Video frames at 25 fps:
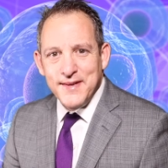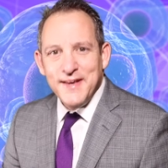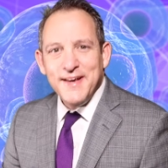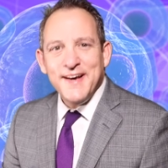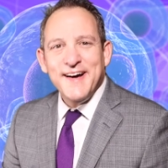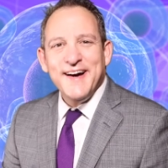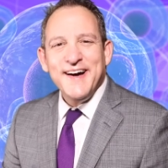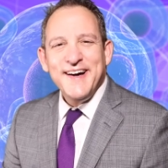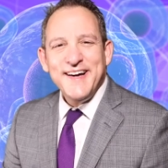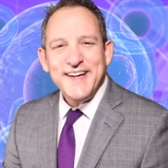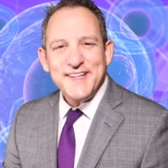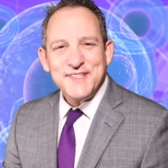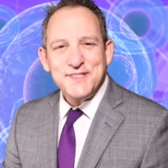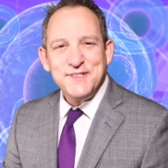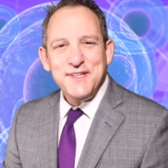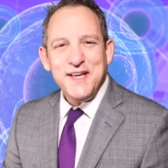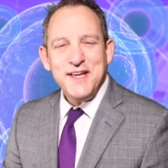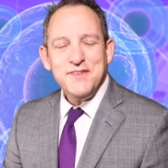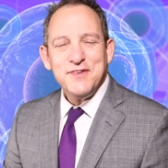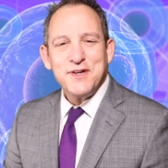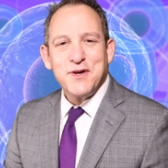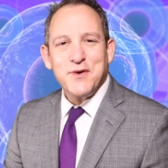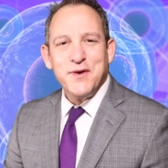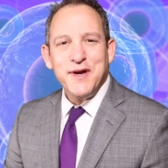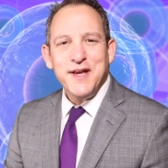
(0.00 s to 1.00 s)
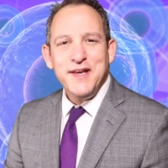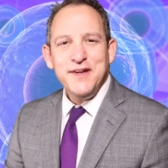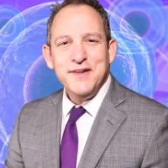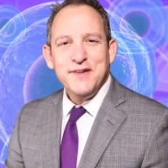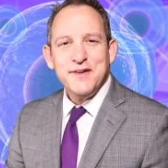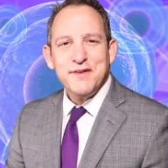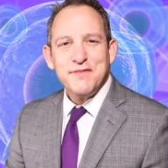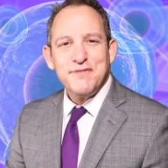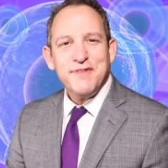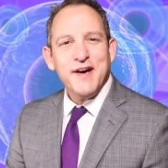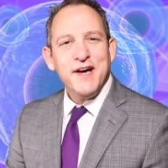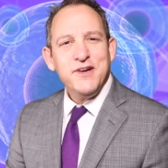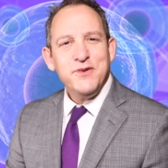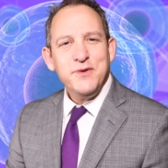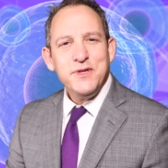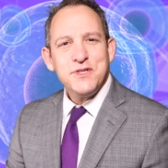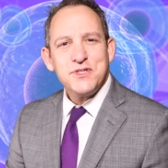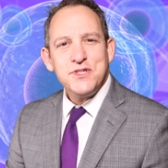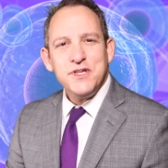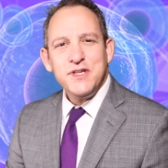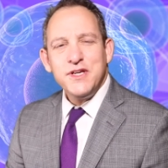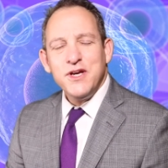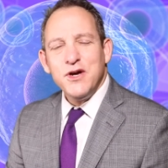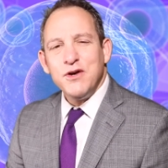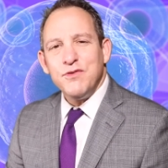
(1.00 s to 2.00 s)
Hi, it's David Green, founder and
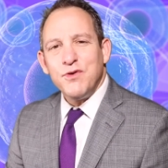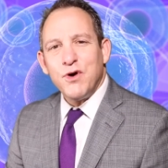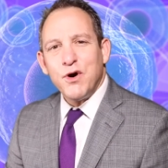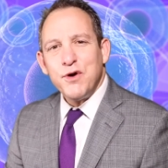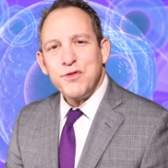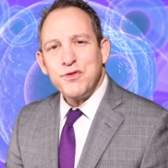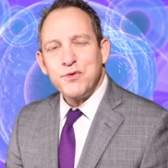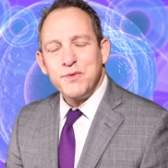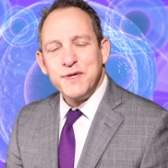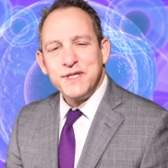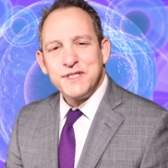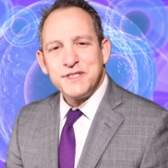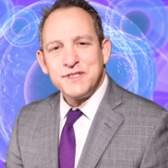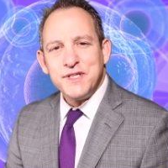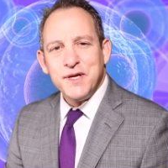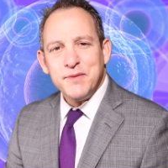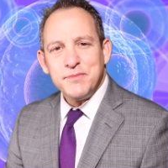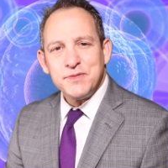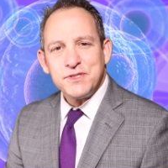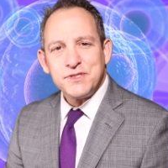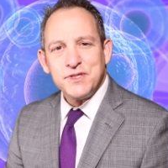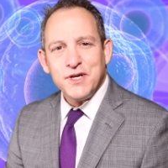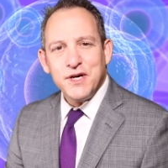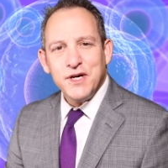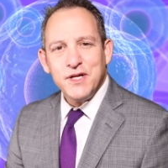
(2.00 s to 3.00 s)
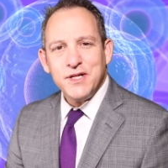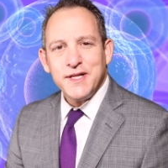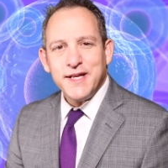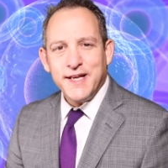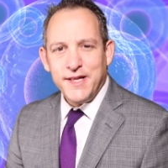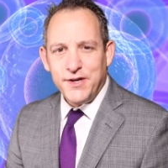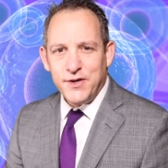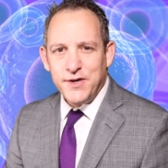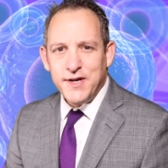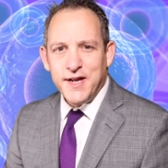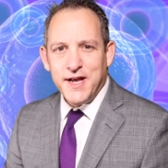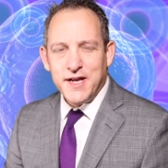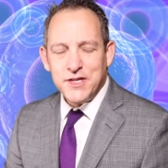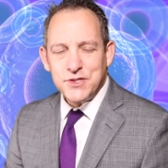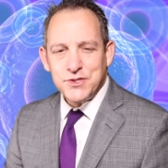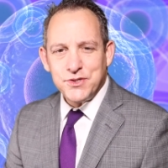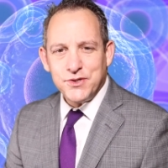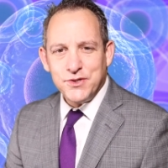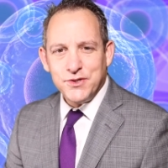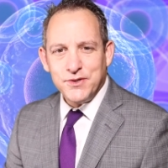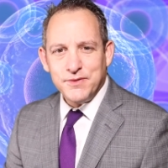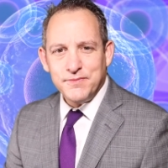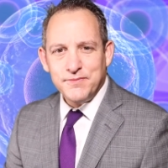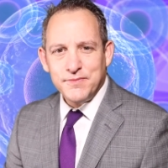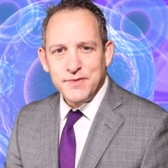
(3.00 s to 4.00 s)
CEO of R3 Stem Cell
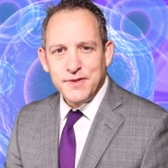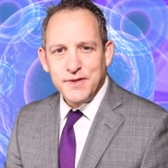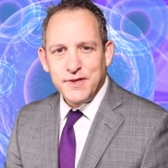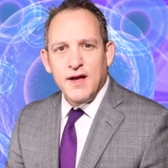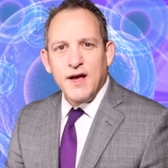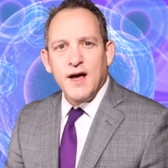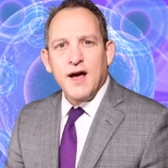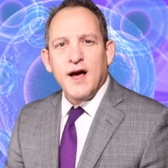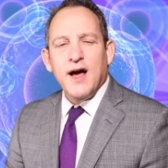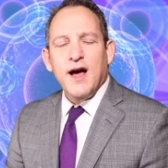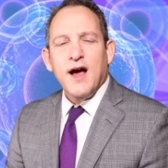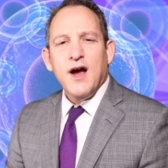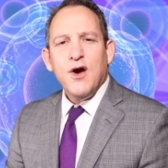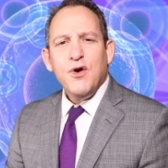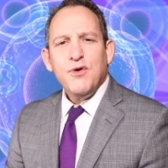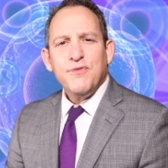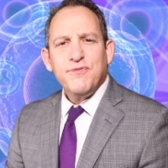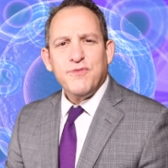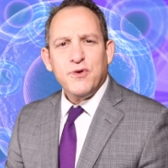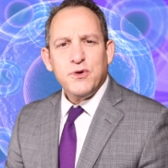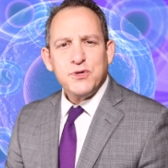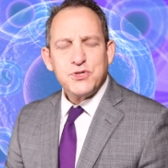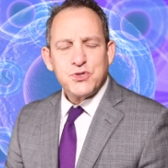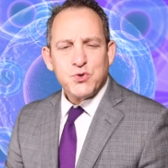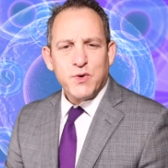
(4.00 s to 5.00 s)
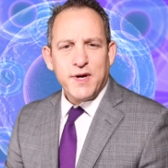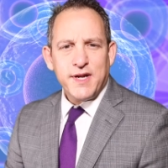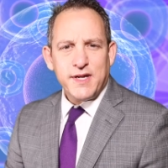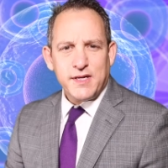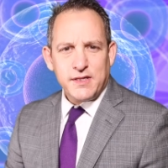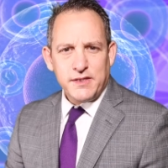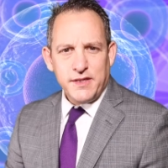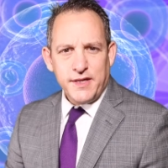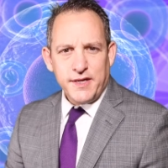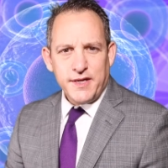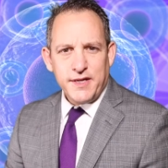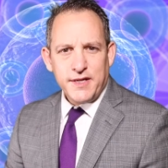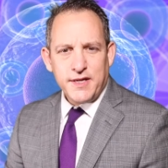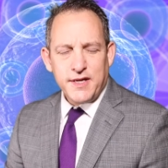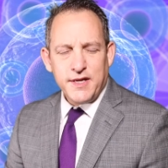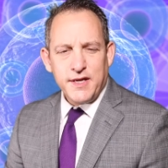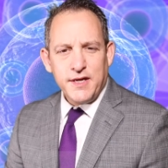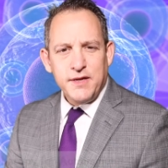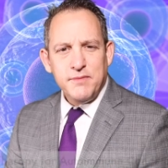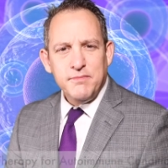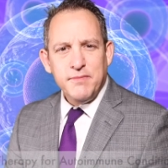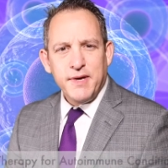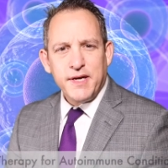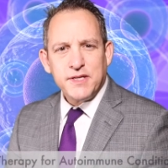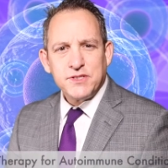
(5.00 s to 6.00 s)
International. Our first-rate clinic
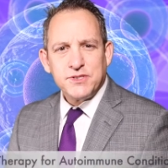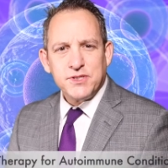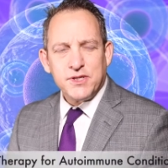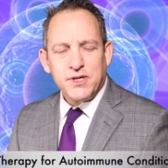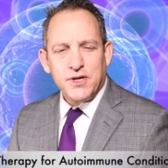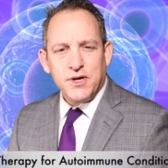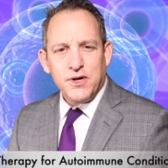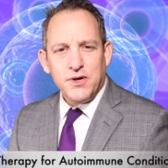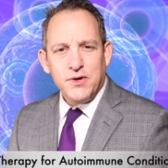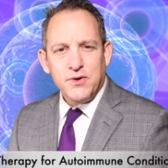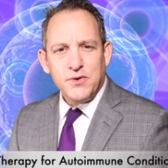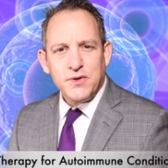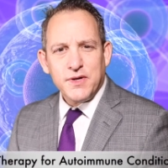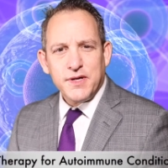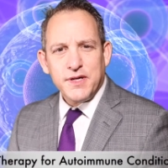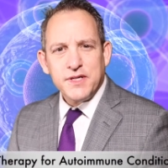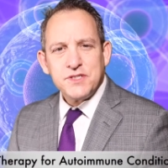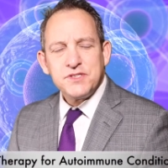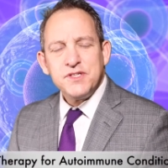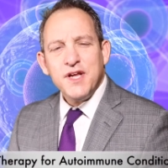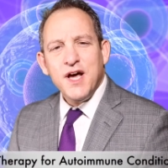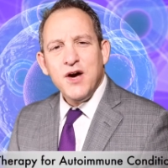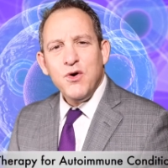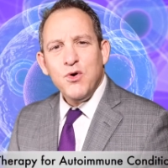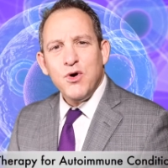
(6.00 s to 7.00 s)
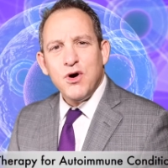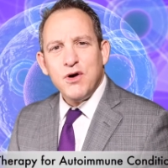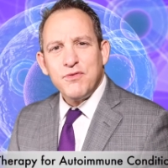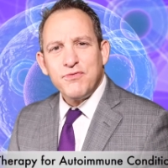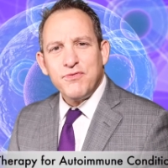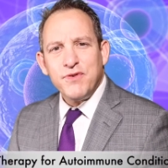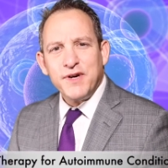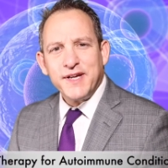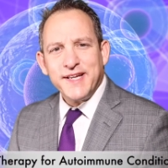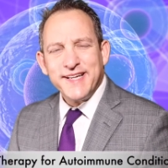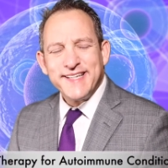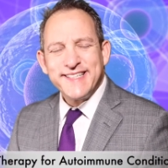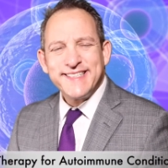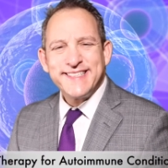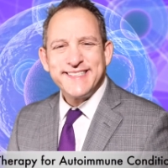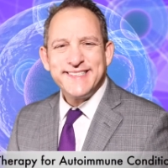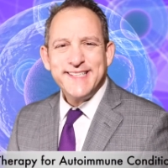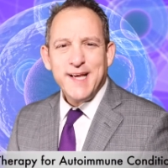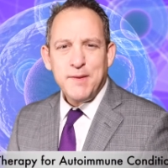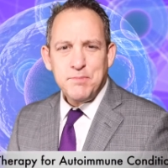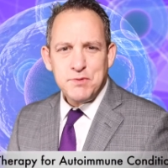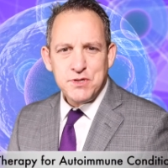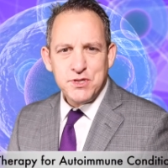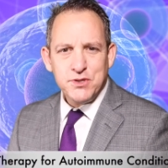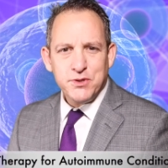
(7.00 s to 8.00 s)
in Mexico is now offering
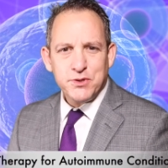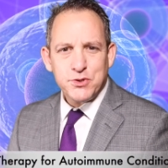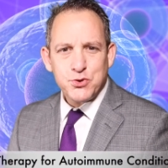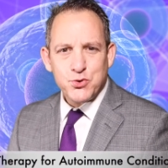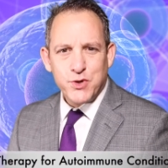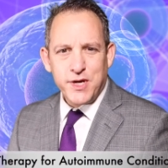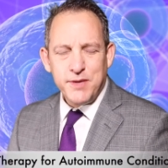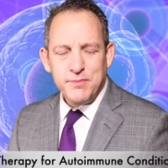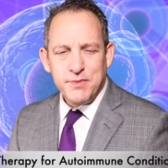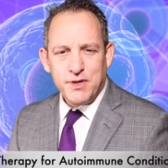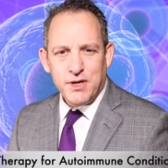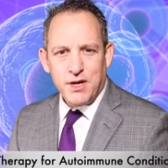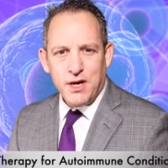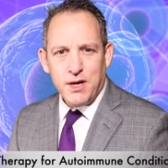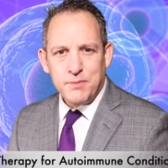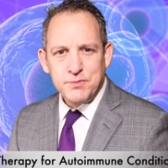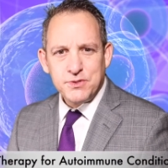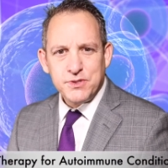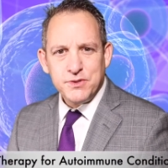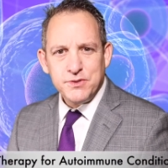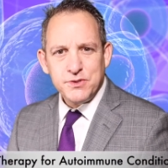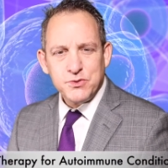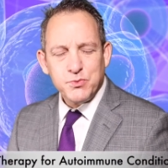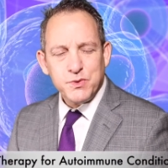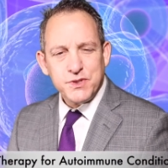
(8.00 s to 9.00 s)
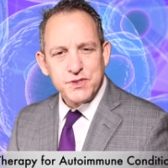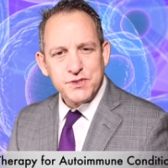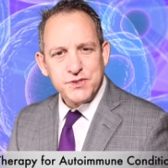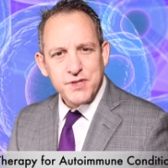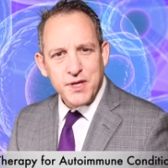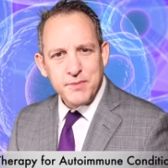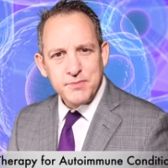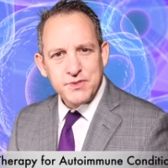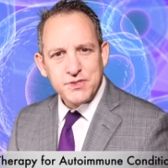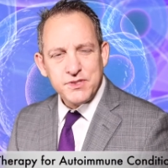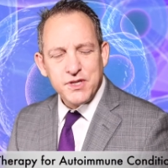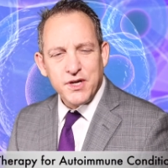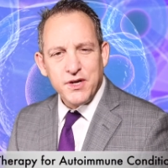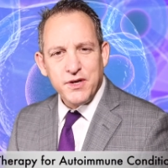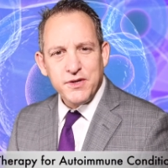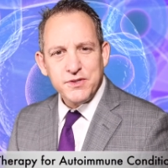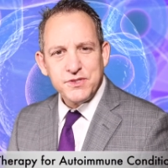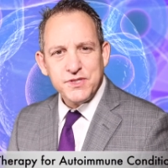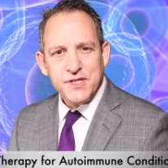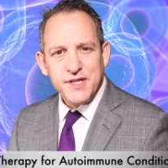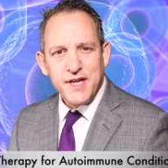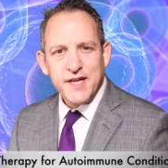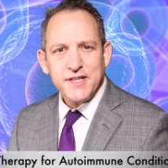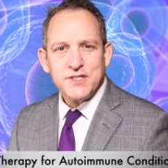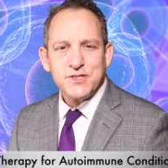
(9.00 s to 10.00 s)
exceptional treatment options with stem cells
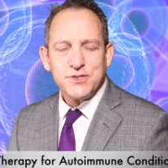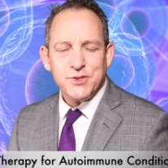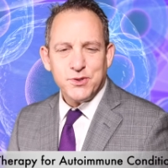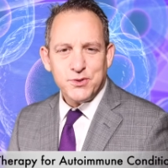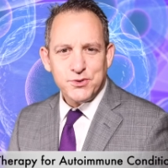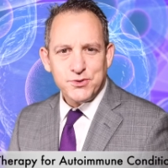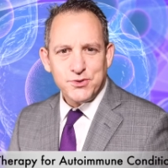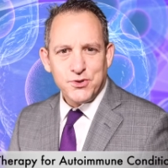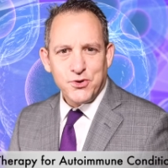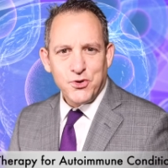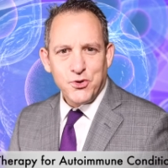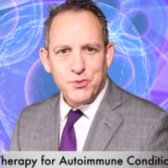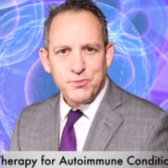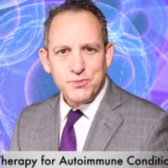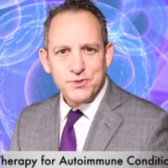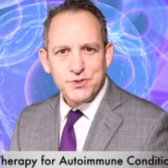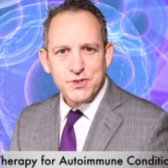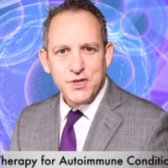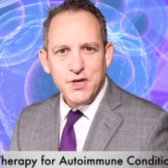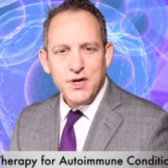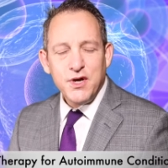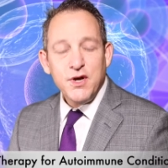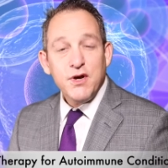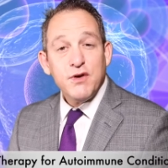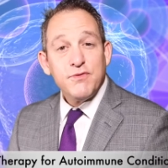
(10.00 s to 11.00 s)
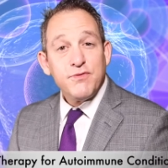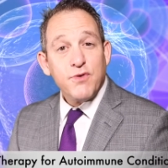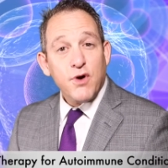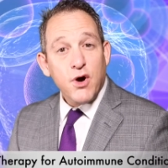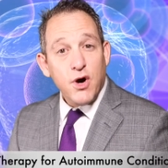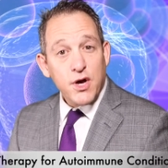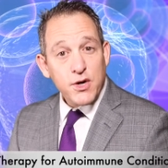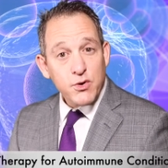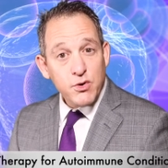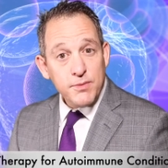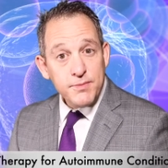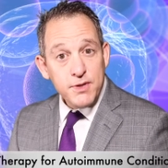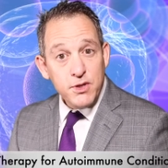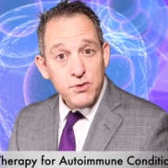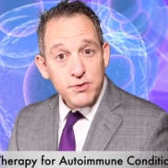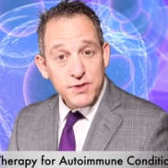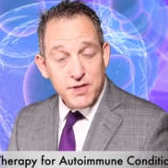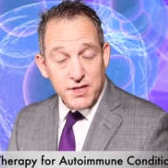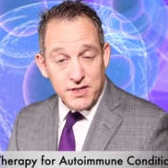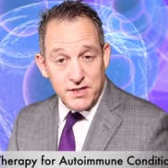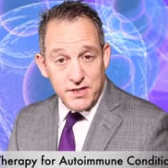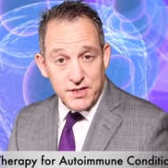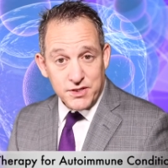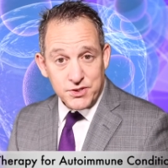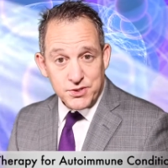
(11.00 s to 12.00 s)
and exosomes for autoimmune
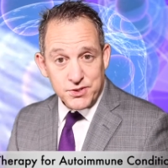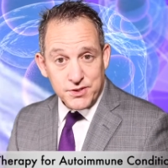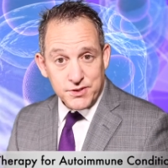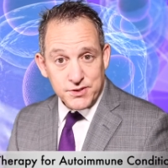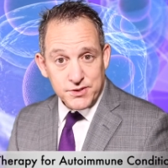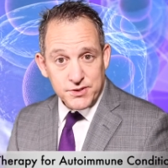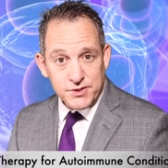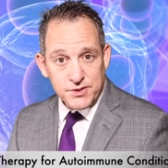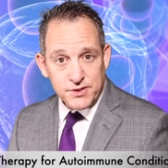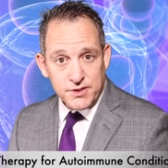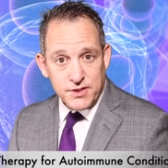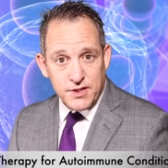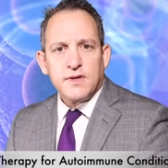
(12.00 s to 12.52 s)
conditions.